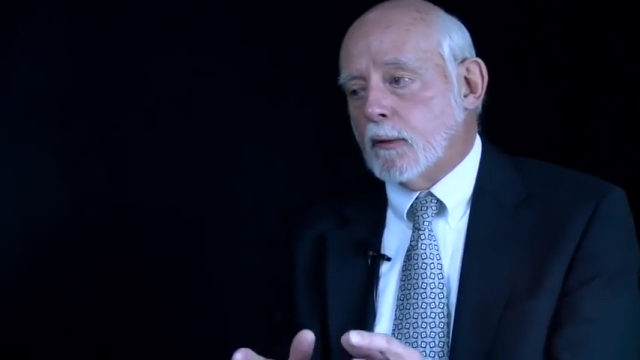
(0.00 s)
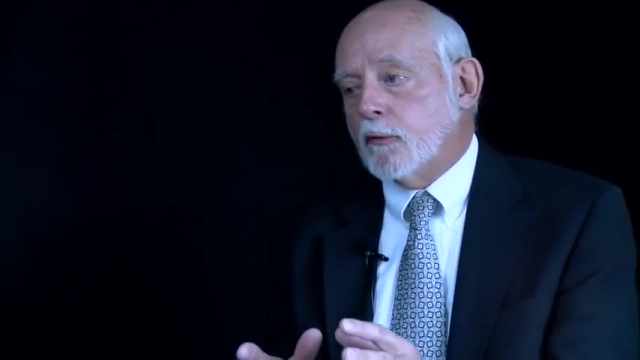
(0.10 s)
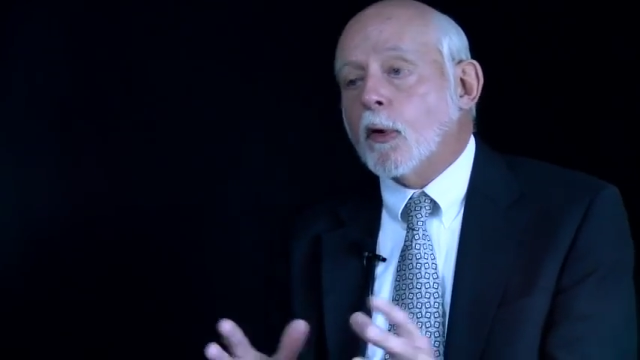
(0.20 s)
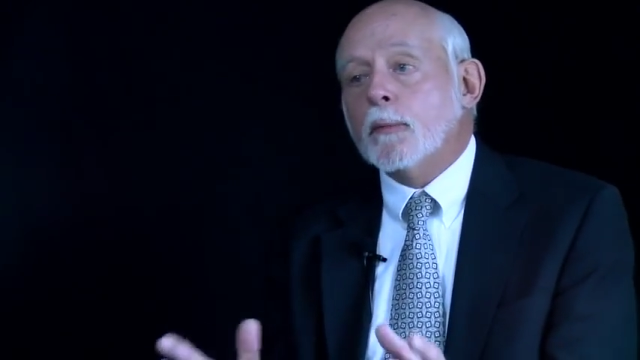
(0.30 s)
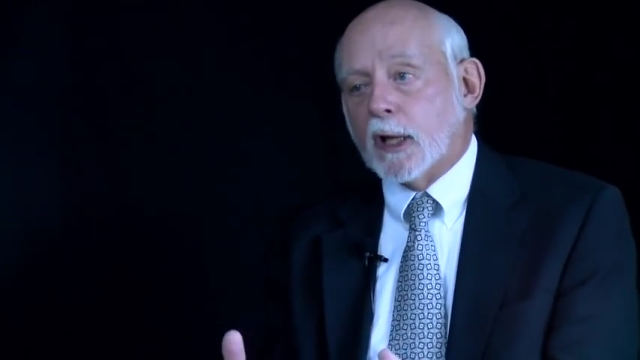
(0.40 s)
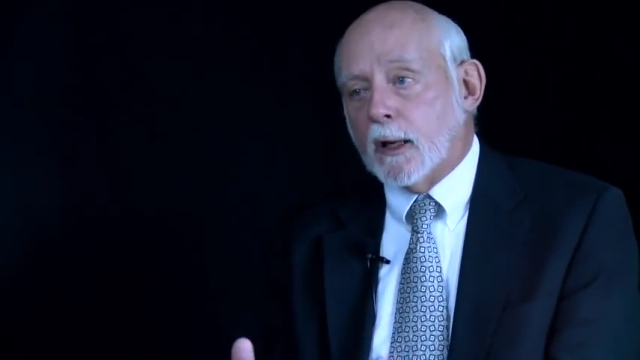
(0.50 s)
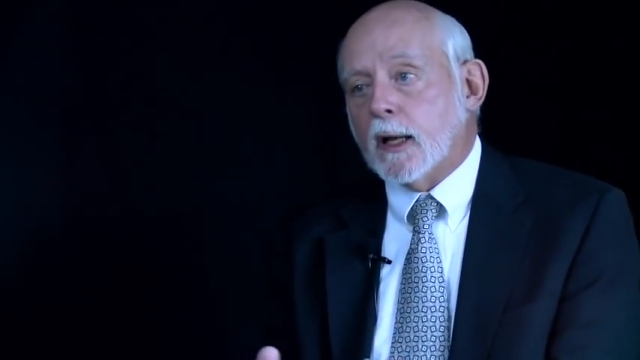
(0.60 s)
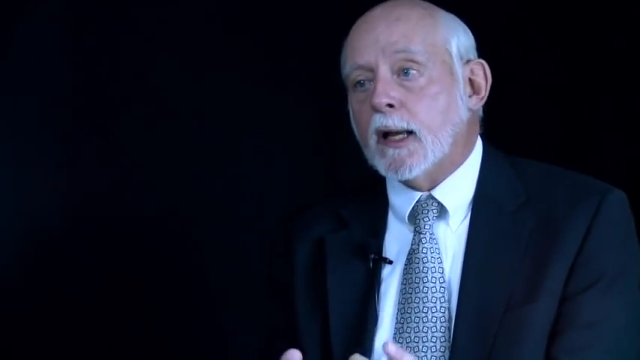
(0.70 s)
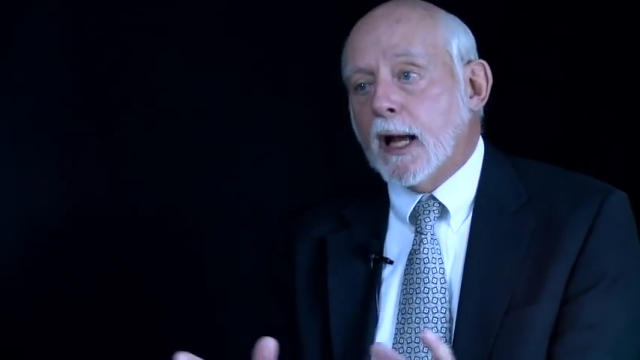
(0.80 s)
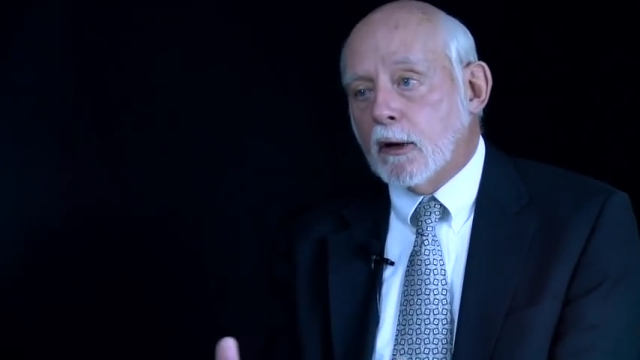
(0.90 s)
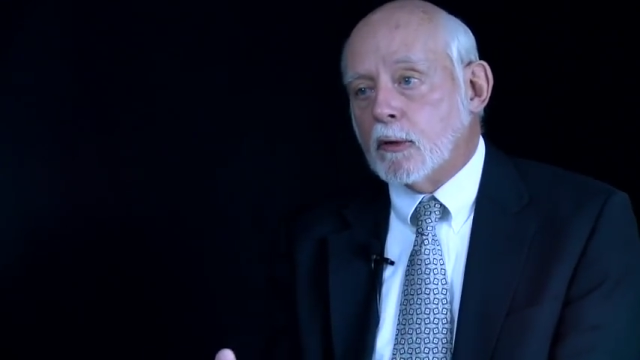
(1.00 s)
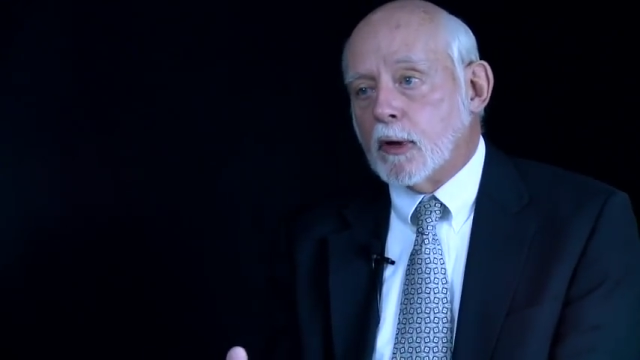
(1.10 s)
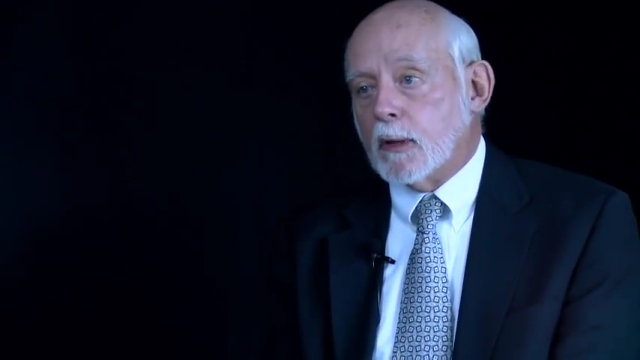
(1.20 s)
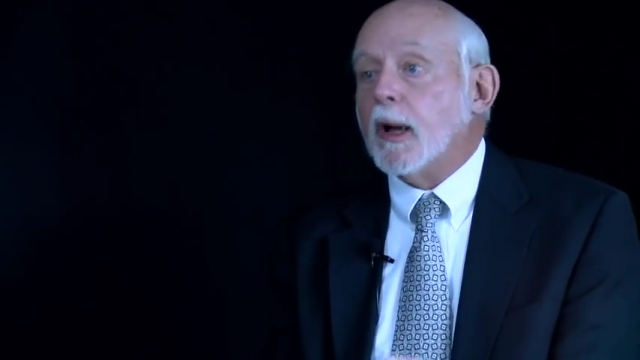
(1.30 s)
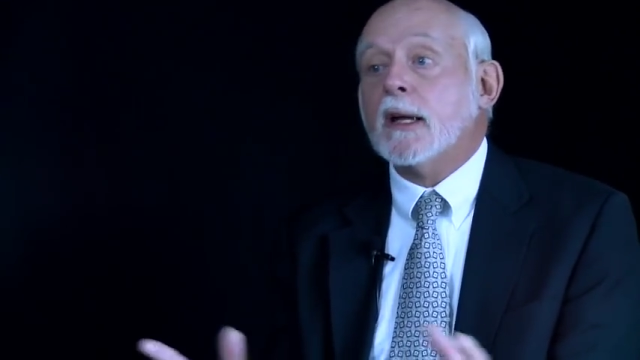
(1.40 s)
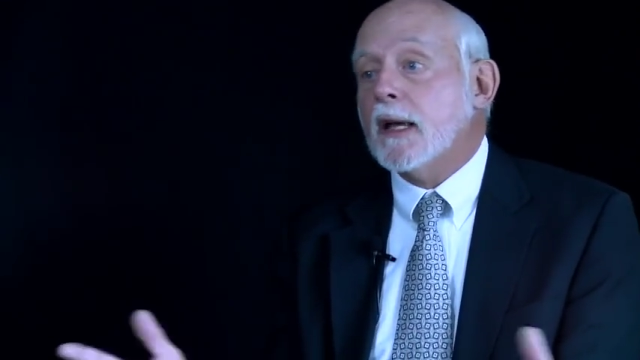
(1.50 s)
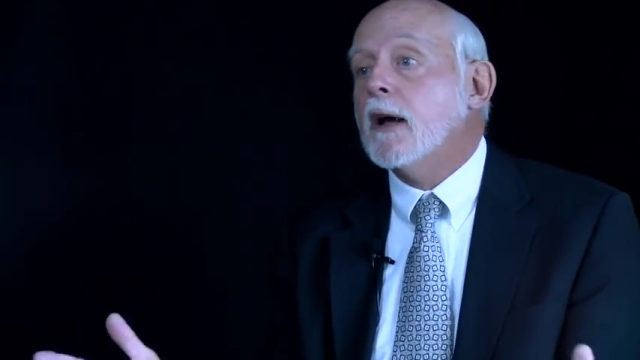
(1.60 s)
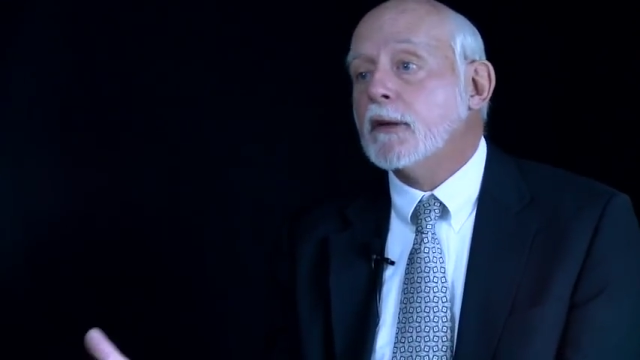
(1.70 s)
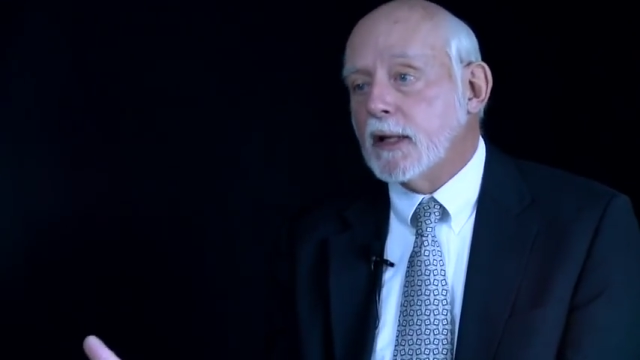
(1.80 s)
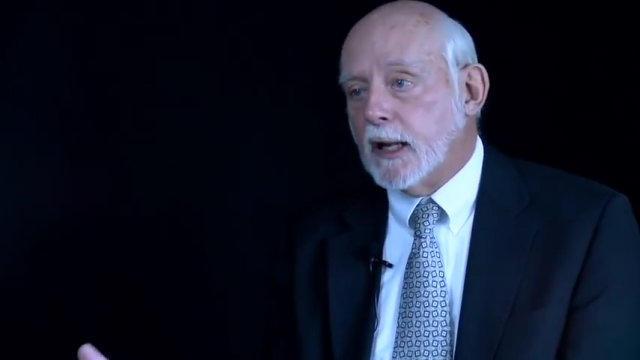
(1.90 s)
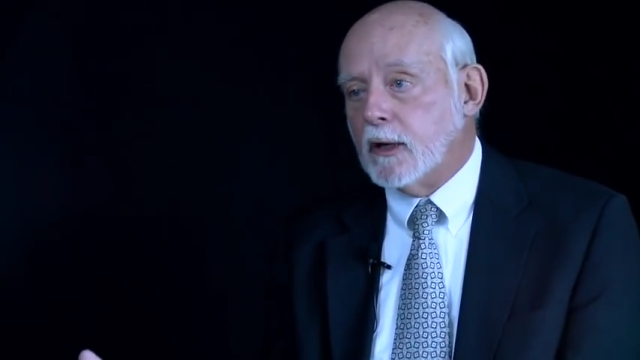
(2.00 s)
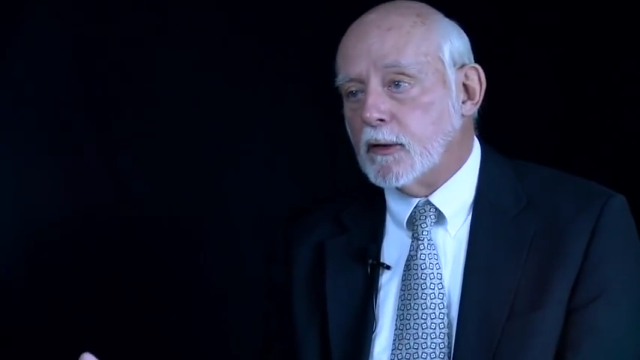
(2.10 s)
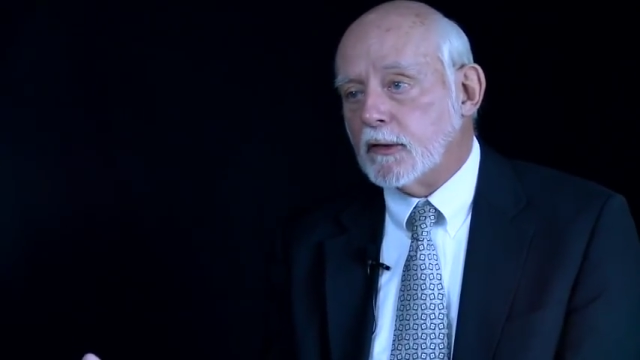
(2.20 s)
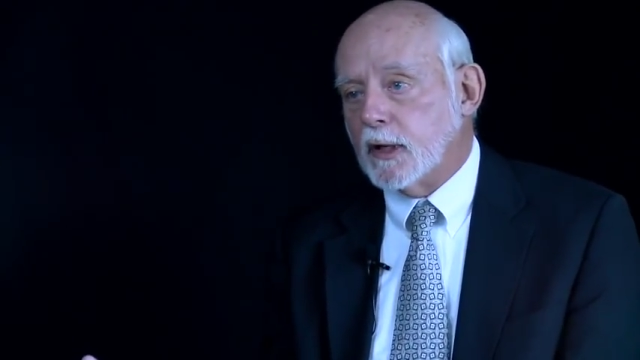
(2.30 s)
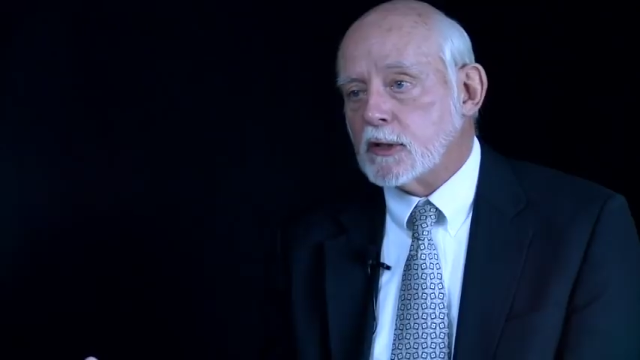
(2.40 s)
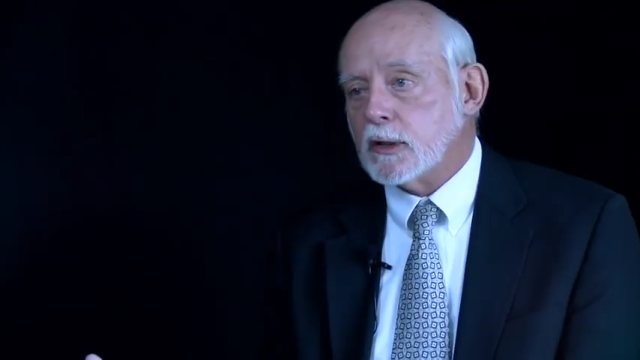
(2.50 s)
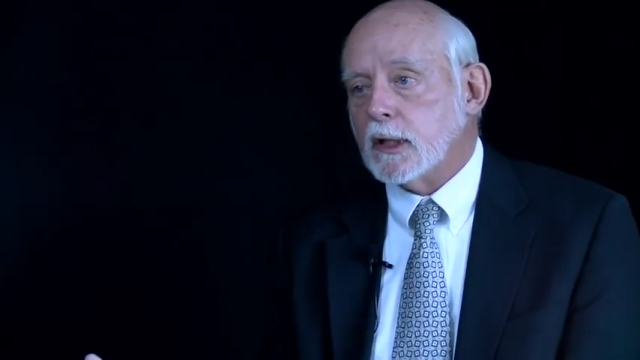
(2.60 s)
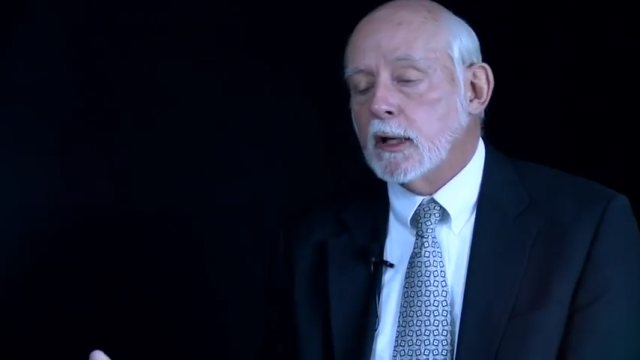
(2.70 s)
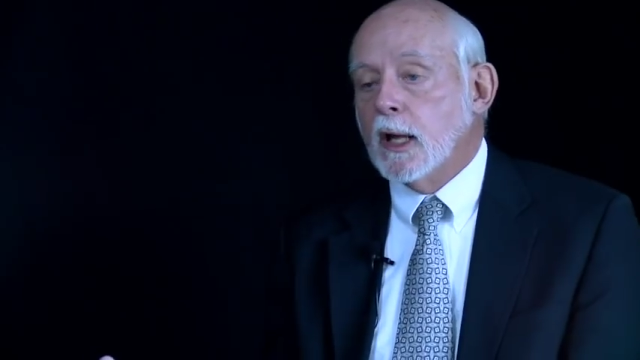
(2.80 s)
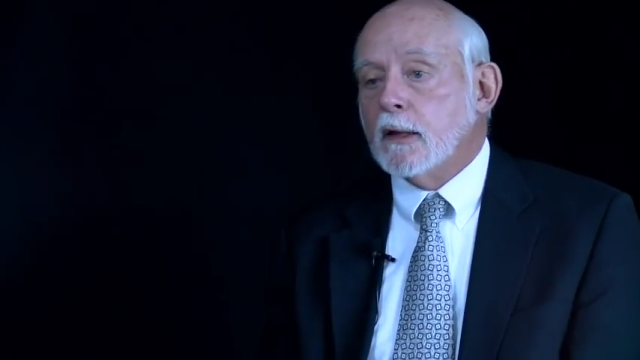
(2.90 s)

formula, an algorithm, a calculator essentially,